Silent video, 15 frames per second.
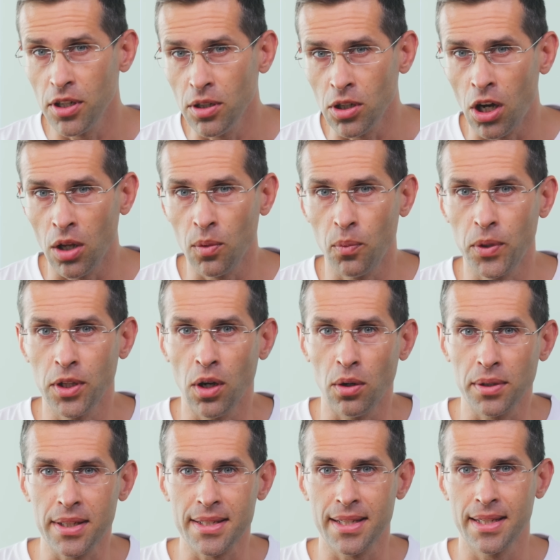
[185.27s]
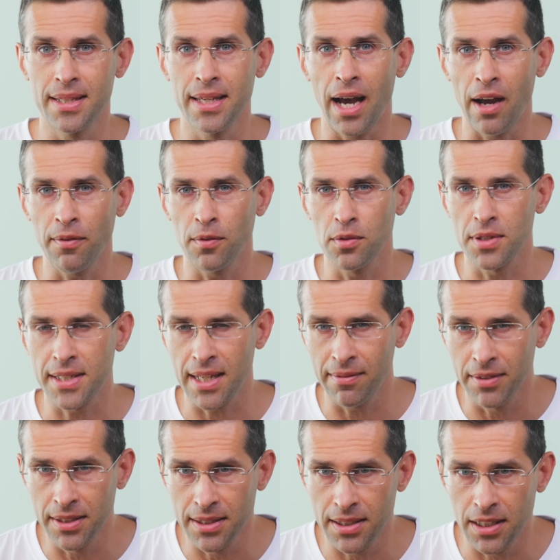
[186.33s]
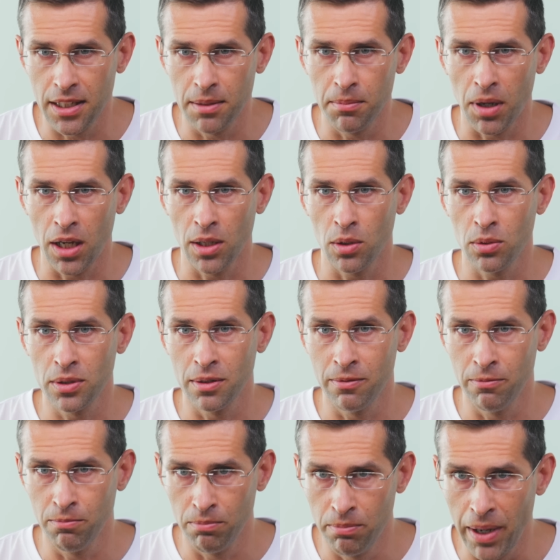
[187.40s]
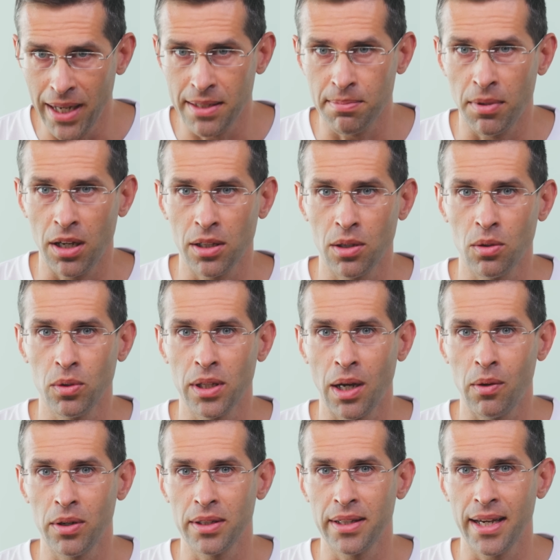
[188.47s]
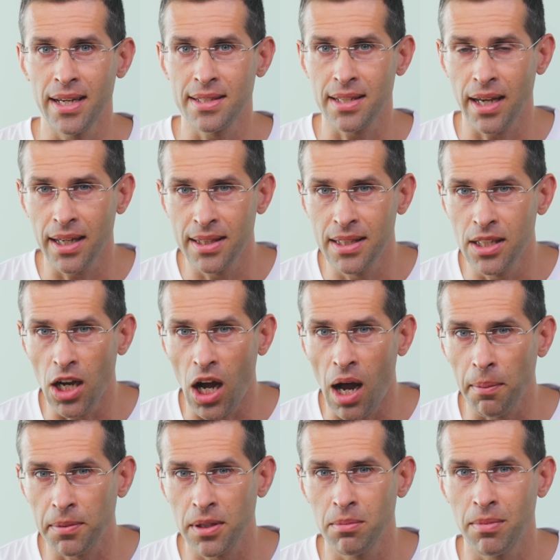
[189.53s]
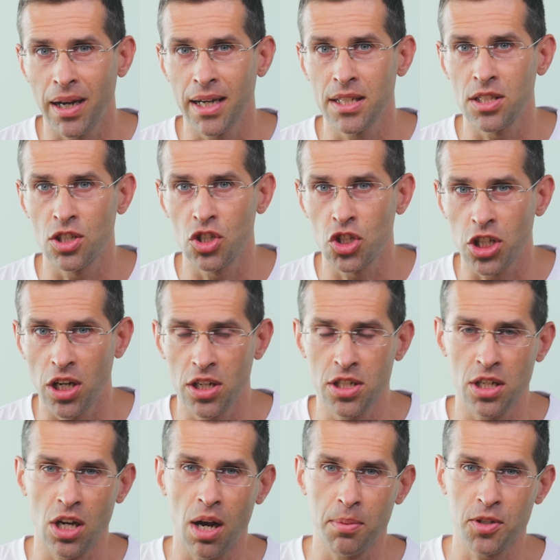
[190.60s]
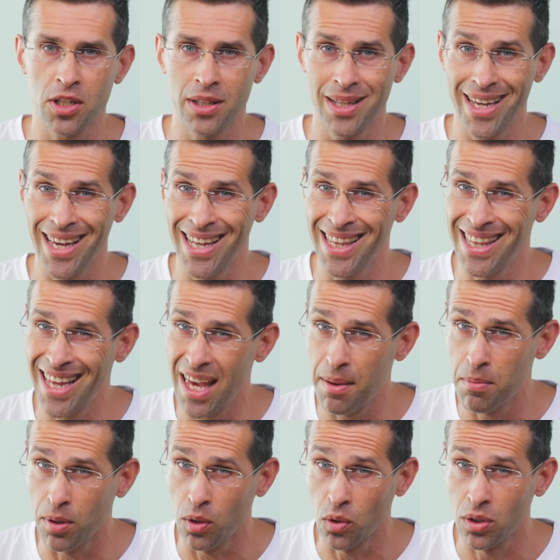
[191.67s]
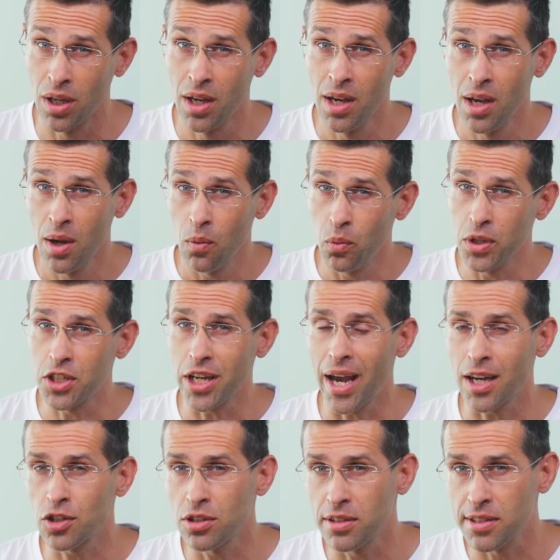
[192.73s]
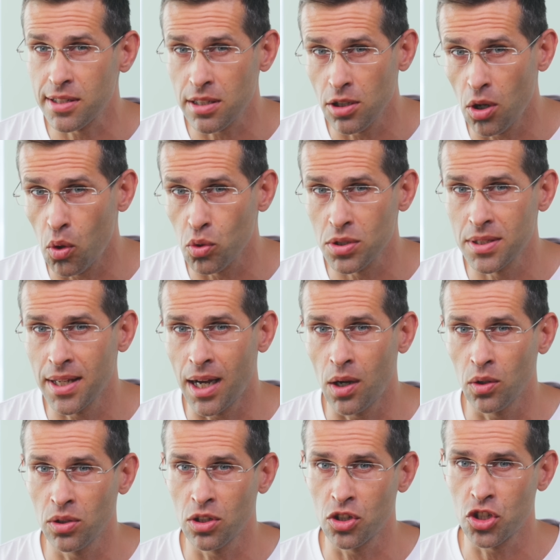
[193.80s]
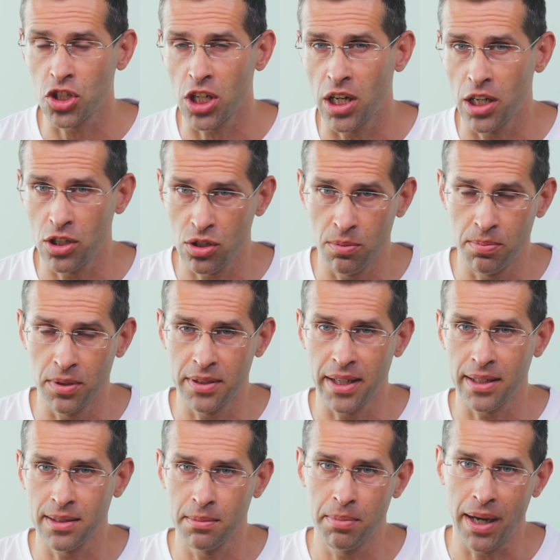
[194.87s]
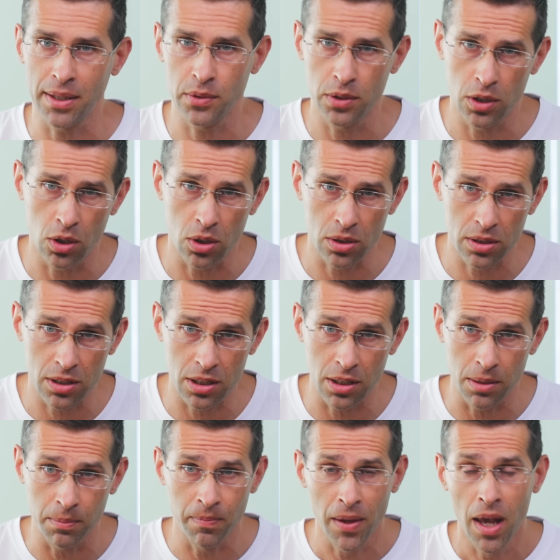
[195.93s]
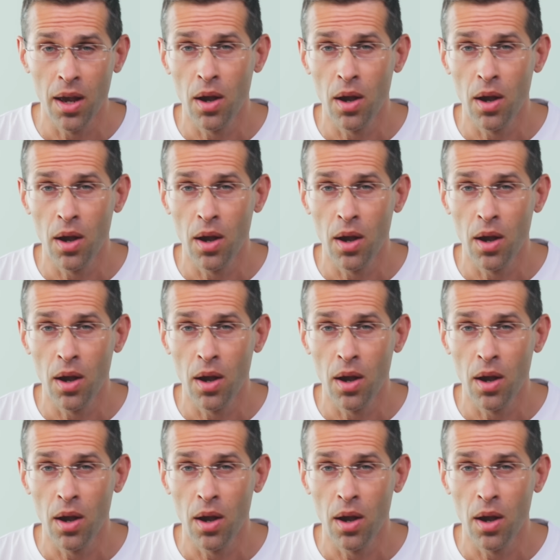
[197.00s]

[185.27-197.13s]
here on, we noticed that the iPhone 17 model, the base model in our test, had the optimized charging option enabled, which actually slows down the charge to protect the battery long term.